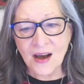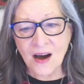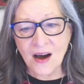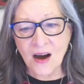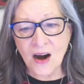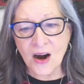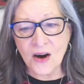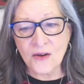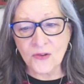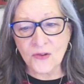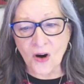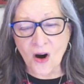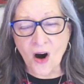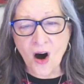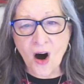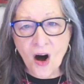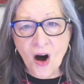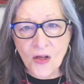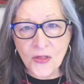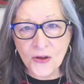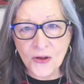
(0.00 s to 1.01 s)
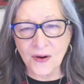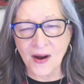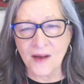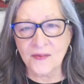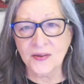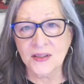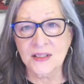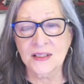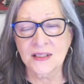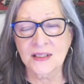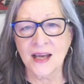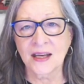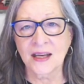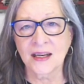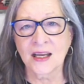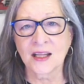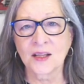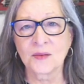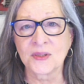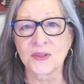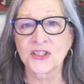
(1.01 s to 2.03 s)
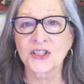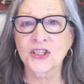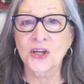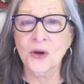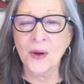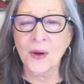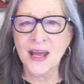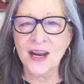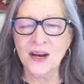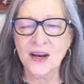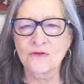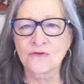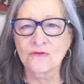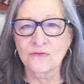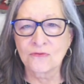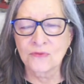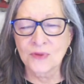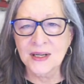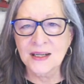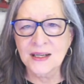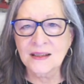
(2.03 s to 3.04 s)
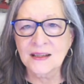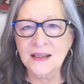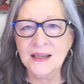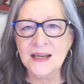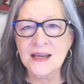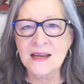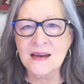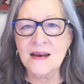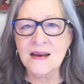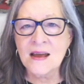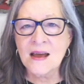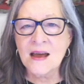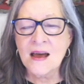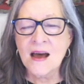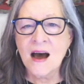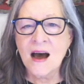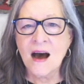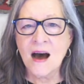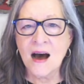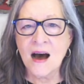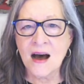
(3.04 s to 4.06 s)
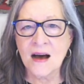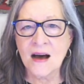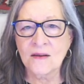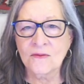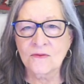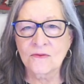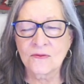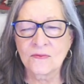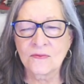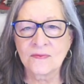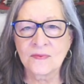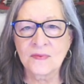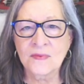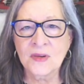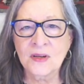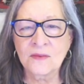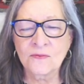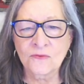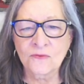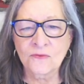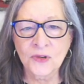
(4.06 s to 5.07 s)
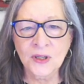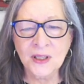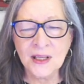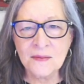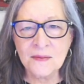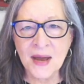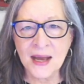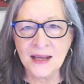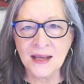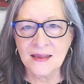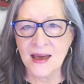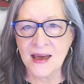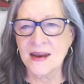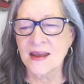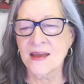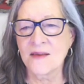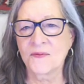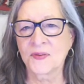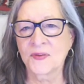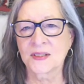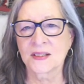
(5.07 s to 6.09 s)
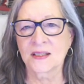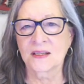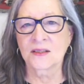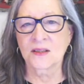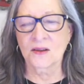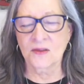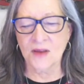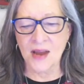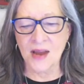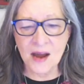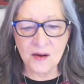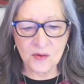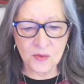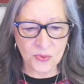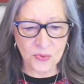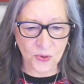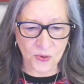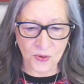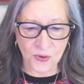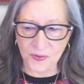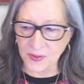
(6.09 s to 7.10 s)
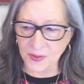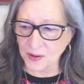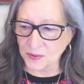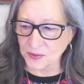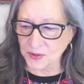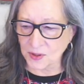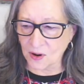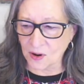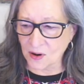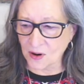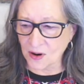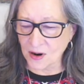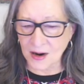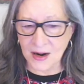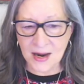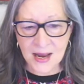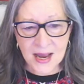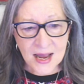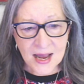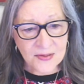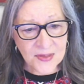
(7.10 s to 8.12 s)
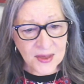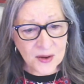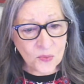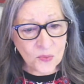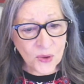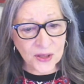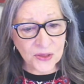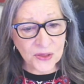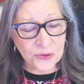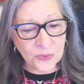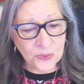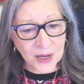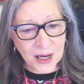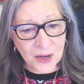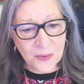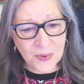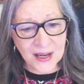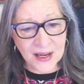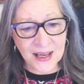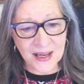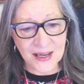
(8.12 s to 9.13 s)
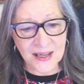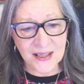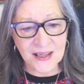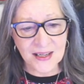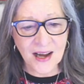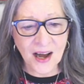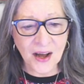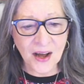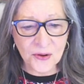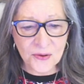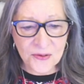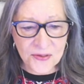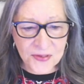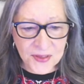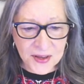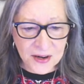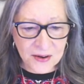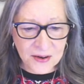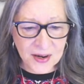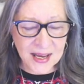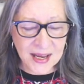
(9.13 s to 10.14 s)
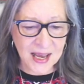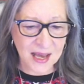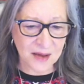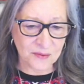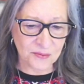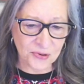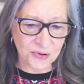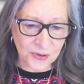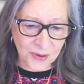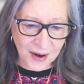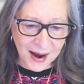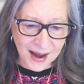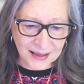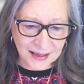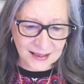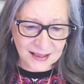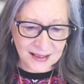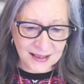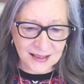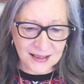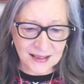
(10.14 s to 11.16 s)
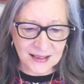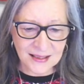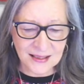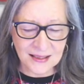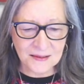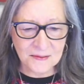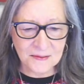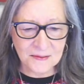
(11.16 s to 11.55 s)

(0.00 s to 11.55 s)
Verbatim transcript: over all the graphic design elements to go ahead and really uh, really make that emphasis on how important those are. Then week three, we get into color theory and practice.